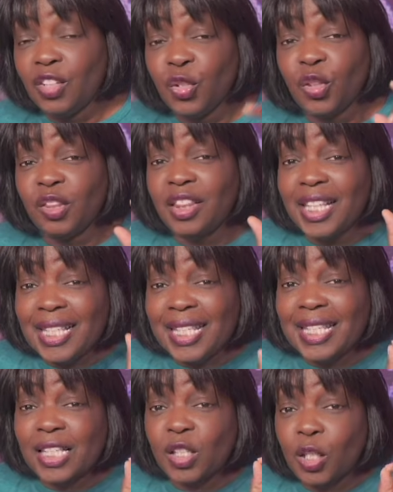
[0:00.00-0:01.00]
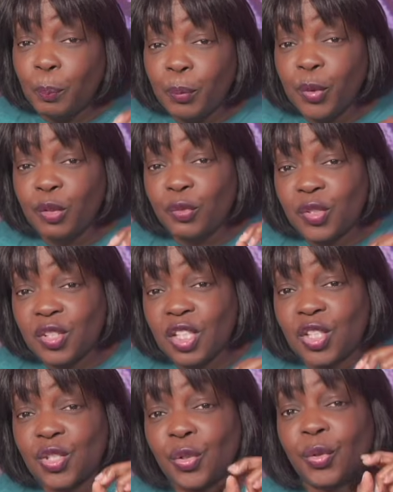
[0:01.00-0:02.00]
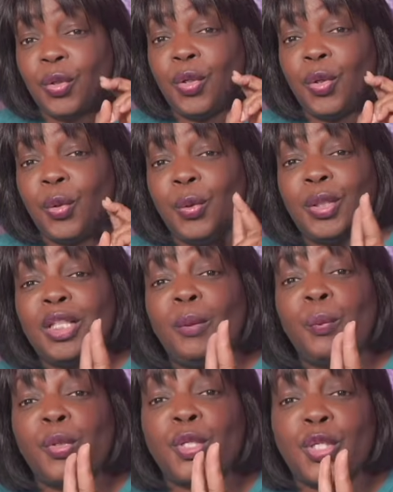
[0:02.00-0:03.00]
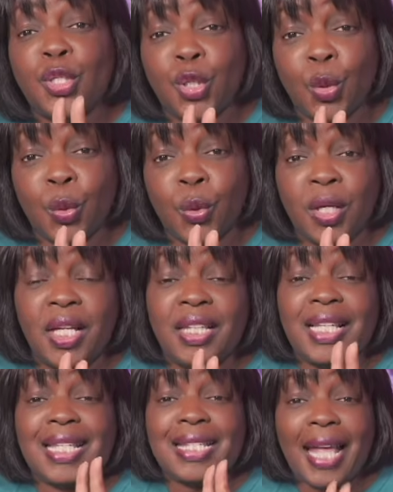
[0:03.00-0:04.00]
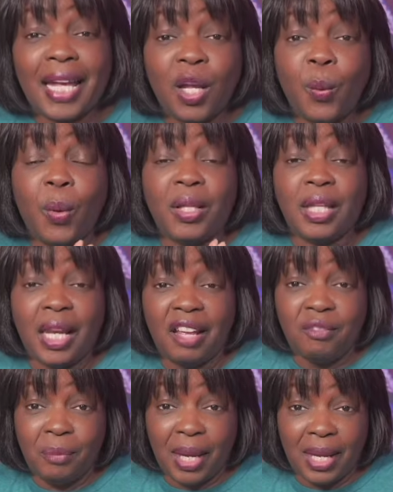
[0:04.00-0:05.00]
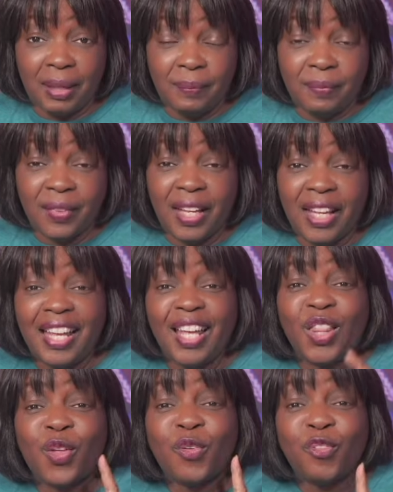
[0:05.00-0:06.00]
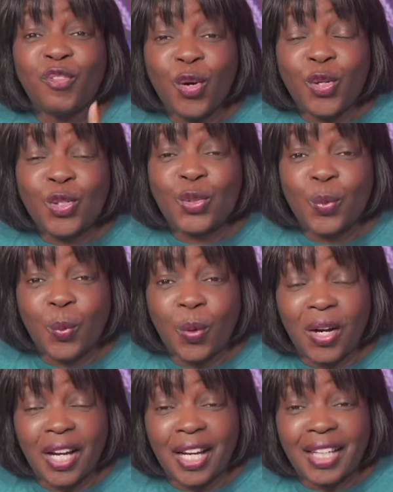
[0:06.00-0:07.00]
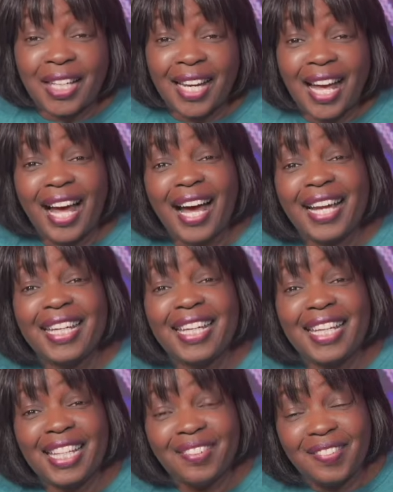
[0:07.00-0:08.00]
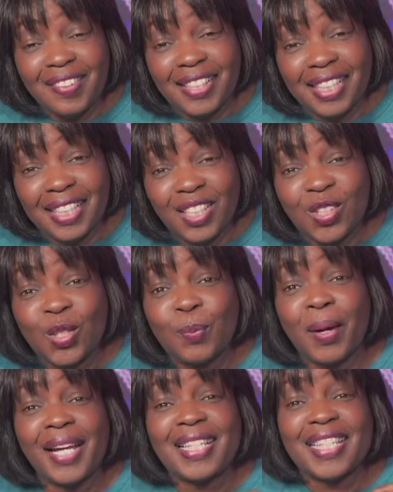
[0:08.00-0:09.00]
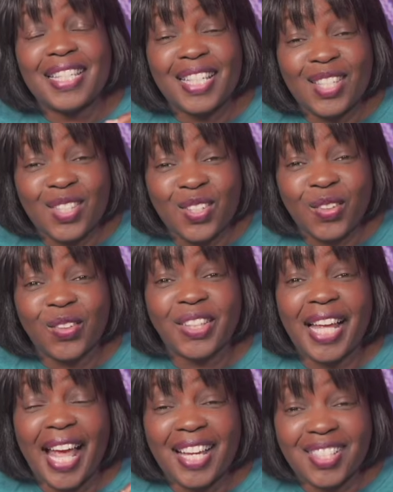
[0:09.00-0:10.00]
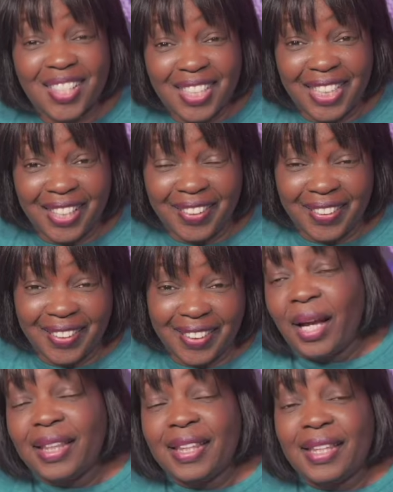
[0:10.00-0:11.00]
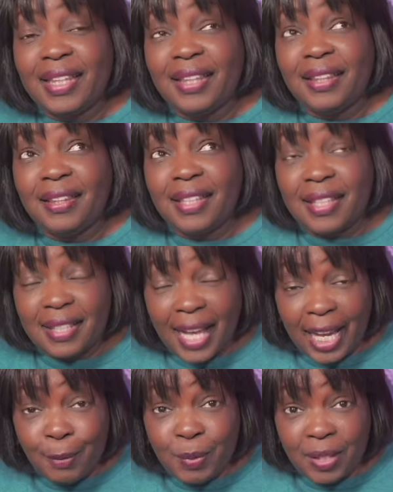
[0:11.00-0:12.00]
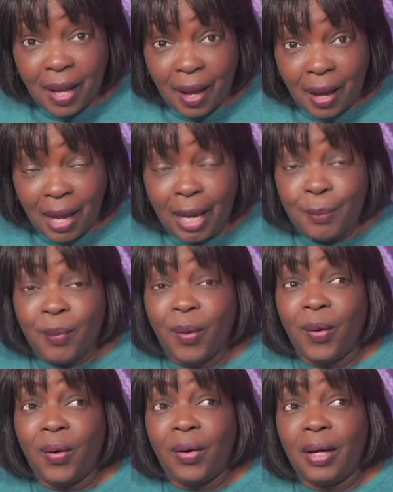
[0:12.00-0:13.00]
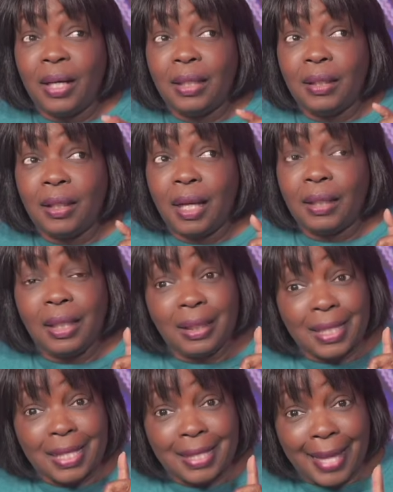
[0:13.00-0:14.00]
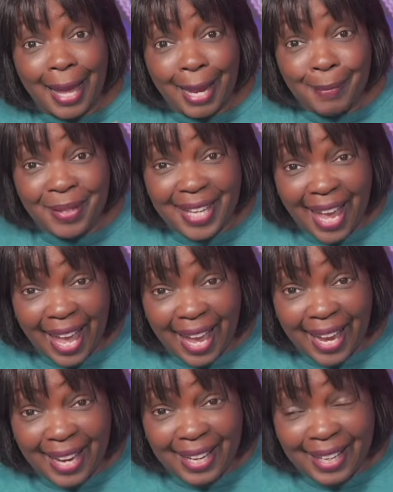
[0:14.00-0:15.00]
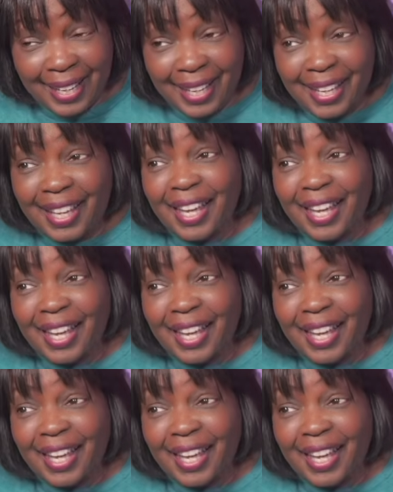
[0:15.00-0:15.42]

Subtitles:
So this is the Beautiful Sister quilt number 2, the second one that I've made. The first one I gifted to my sister last year. At the same time, on I think the same day,